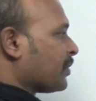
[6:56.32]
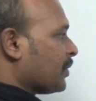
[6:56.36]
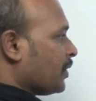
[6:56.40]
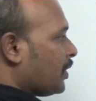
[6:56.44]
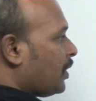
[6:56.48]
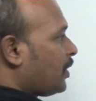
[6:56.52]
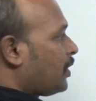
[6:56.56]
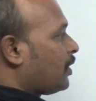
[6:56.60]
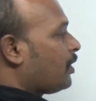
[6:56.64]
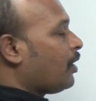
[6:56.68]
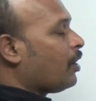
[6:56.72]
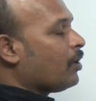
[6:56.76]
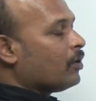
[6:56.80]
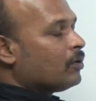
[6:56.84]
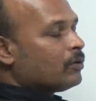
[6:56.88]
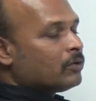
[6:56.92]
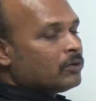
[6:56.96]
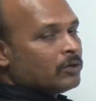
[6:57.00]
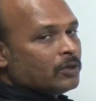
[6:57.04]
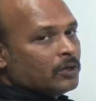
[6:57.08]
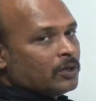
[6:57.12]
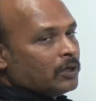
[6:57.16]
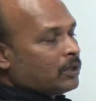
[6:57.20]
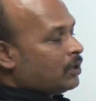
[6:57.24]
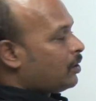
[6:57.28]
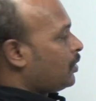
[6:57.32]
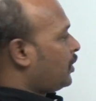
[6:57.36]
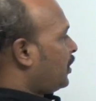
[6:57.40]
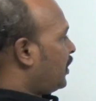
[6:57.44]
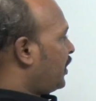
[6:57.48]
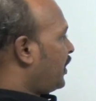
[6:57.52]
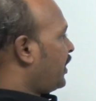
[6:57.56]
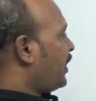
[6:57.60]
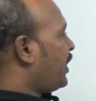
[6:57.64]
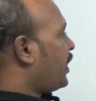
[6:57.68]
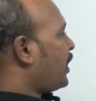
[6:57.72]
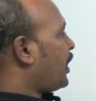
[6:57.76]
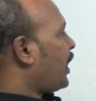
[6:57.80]
And now
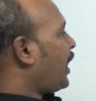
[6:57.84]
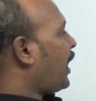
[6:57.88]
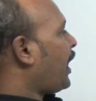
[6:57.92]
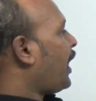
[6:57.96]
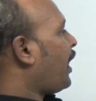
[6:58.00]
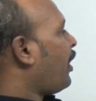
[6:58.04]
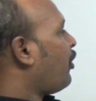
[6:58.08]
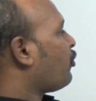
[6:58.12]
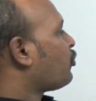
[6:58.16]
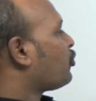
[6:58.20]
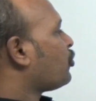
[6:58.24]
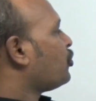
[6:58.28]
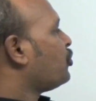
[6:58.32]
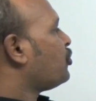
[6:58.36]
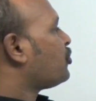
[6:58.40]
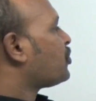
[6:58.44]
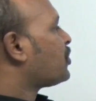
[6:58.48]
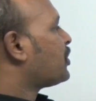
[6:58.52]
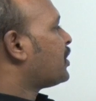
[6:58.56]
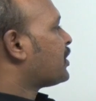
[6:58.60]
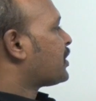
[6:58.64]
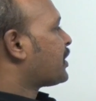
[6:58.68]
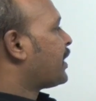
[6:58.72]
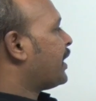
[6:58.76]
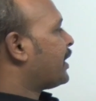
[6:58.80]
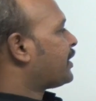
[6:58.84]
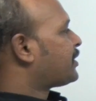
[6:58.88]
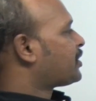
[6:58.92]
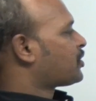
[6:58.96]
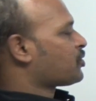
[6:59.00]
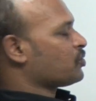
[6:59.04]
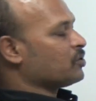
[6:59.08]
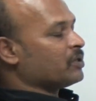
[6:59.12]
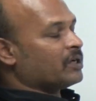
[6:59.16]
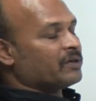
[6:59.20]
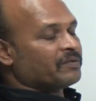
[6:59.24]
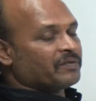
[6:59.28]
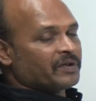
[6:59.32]
here I have to use this get
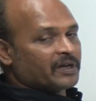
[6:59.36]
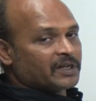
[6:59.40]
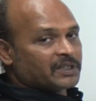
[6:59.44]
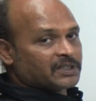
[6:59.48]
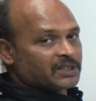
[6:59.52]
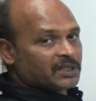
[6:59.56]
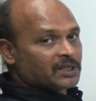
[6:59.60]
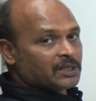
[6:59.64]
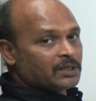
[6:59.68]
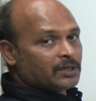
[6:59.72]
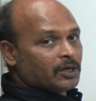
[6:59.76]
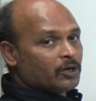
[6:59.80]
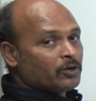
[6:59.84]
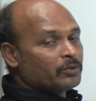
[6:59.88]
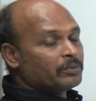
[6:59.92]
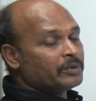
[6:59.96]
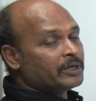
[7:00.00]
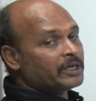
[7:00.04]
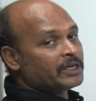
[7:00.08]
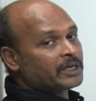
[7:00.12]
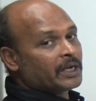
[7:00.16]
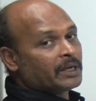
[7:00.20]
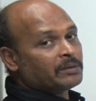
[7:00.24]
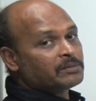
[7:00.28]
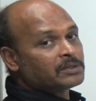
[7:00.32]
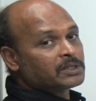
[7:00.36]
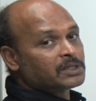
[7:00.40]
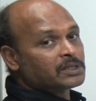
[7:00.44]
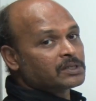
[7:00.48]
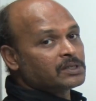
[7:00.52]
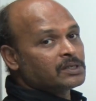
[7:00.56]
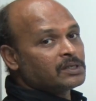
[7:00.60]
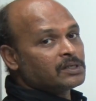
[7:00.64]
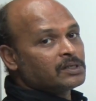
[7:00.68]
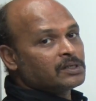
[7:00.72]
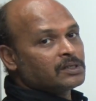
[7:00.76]
student function how many times?